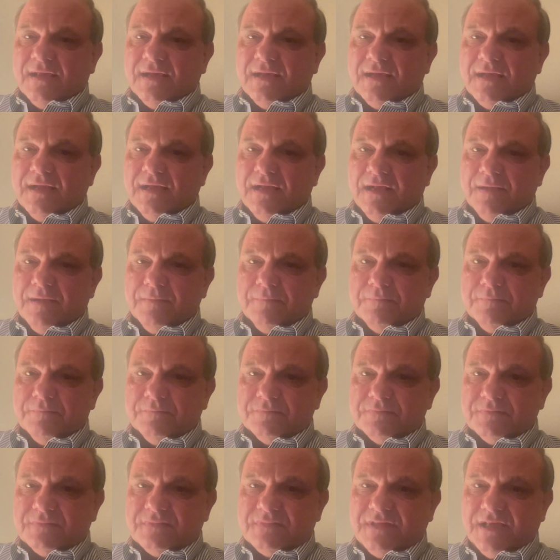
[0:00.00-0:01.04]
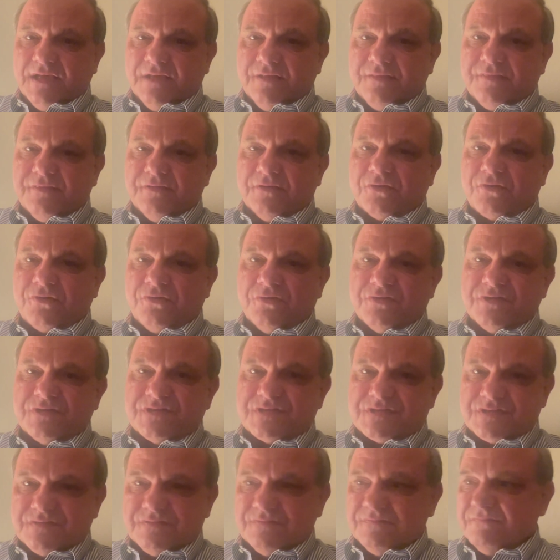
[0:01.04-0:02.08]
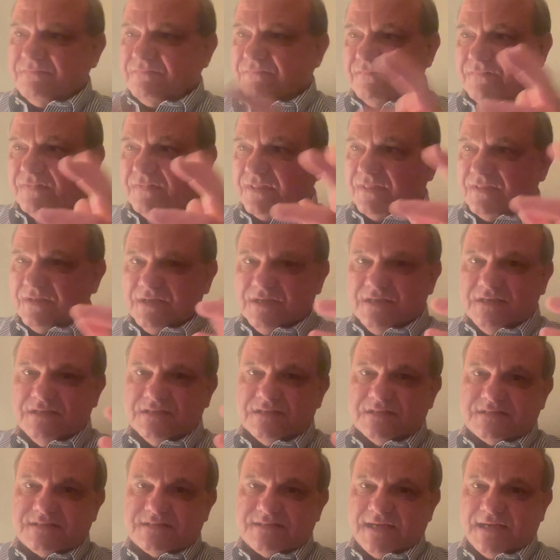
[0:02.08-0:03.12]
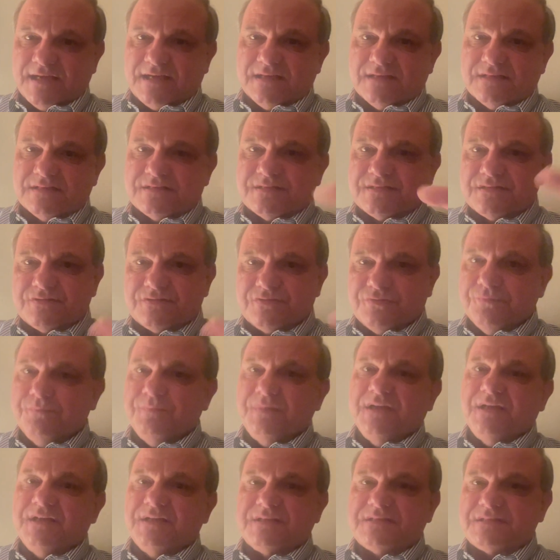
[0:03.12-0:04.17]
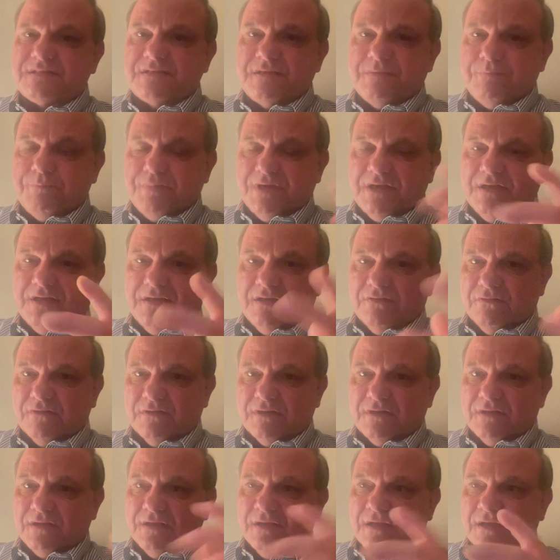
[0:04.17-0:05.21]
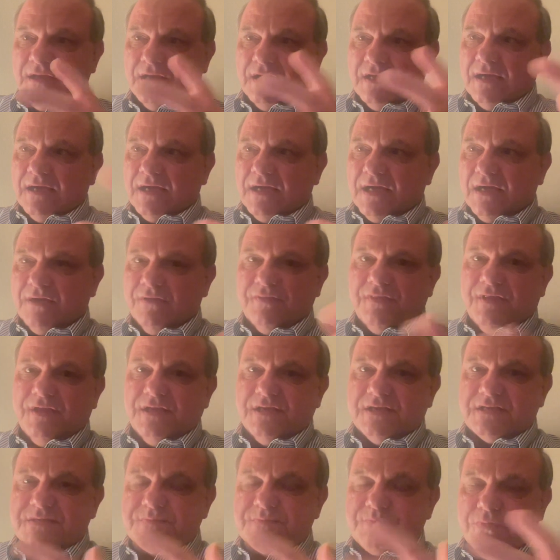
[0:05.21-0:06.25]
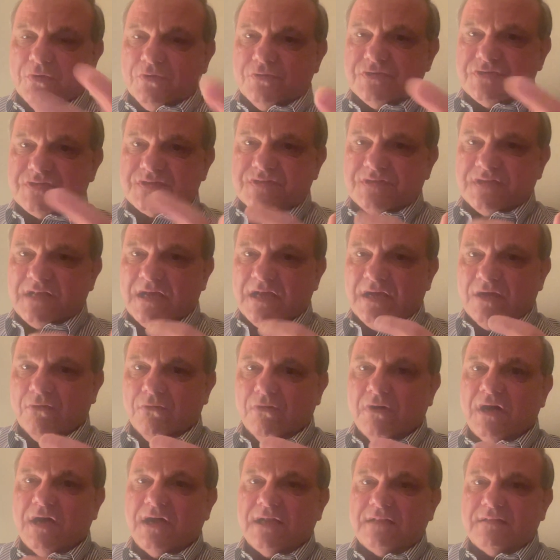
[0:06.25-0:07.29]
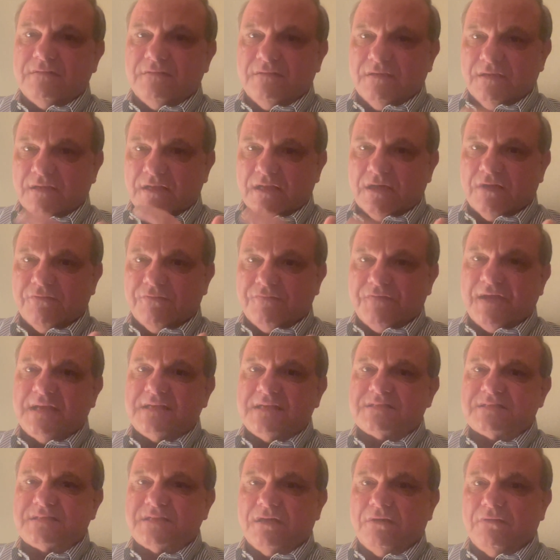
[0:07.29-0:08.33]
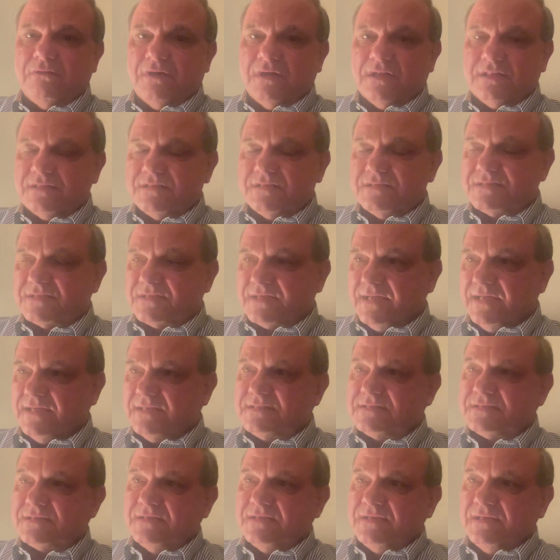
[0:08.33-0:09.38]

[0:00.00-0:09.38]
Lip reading: Death occurs within seconds to minutes, depending on how they're exposed and how hot this gets.